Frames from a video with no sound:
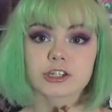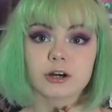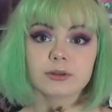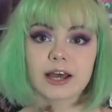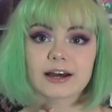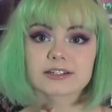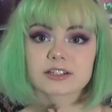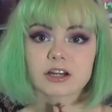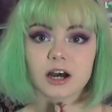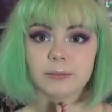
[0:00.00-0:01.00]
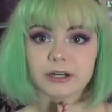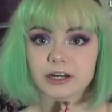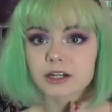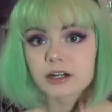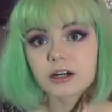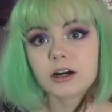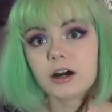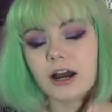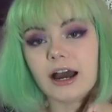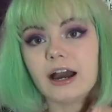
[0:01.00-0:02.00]
So last topic.
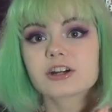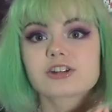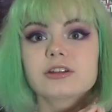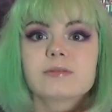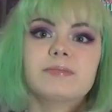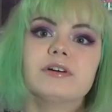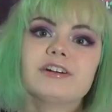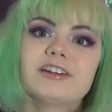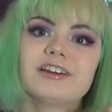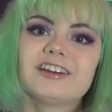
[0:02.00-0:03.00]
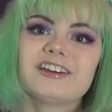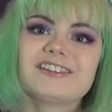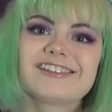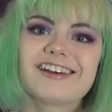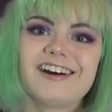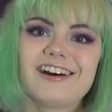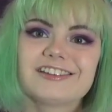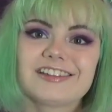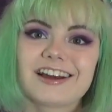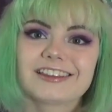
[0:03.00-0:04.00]
Actually putting in
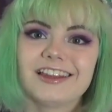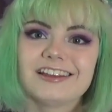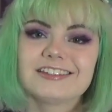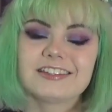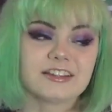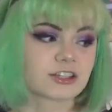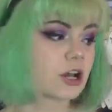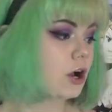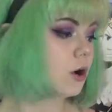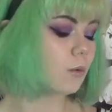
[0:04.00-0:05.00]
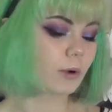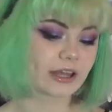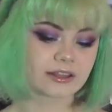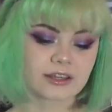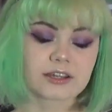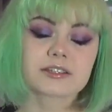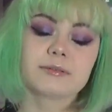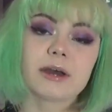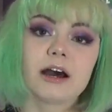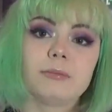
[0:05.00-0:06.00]
contact lenses with
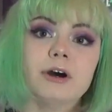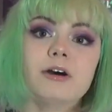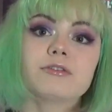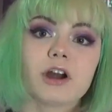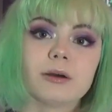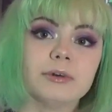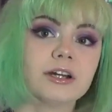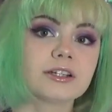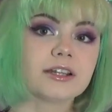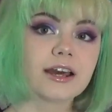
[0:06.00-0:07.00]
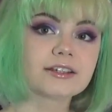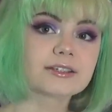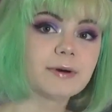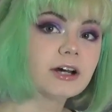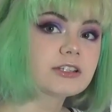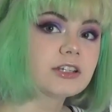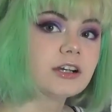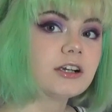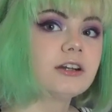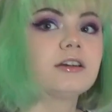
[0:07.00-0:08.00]
some help from today's sponsor,